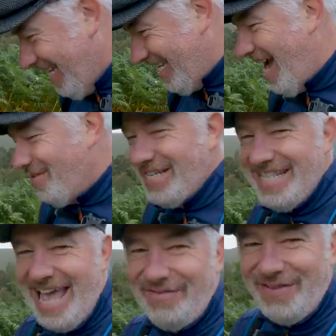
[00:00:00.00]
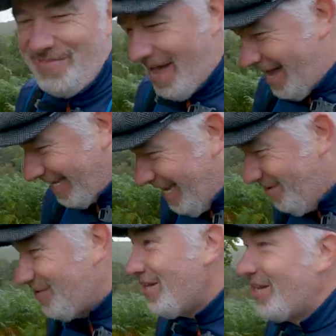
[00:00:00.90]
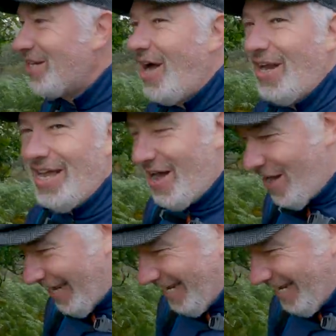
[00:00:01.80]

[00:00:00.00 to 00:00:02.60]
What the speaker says: carrying the heavy bag. I was gonna call it all